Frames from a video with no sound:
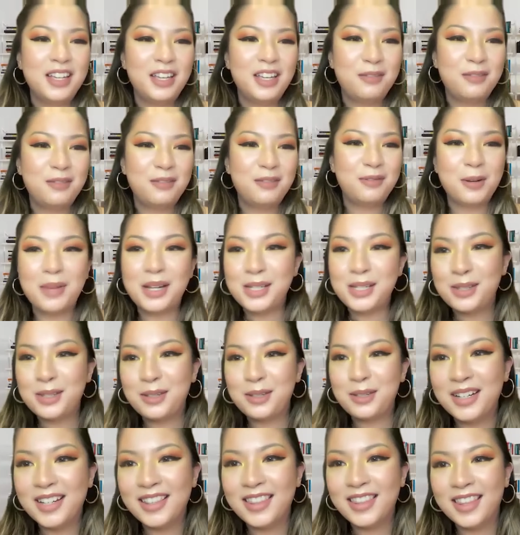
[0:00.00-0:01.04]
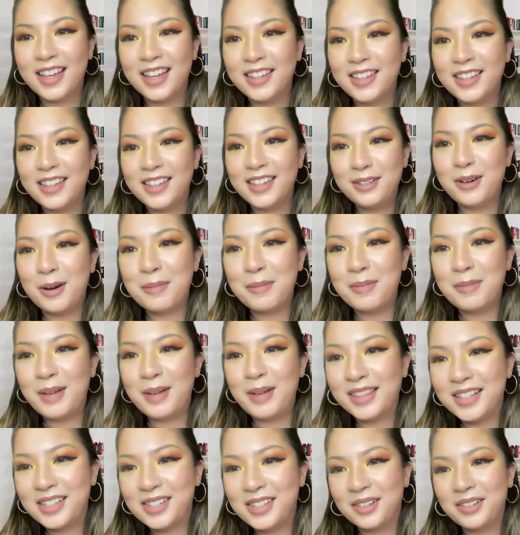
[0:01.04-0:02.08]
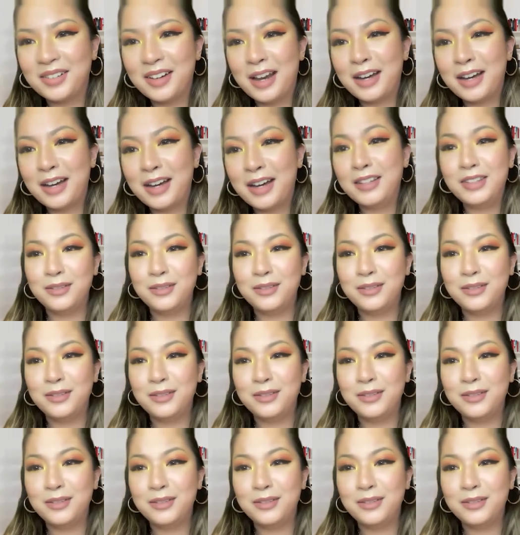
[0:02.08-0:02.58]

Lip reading: If you're my student, then you know about this already.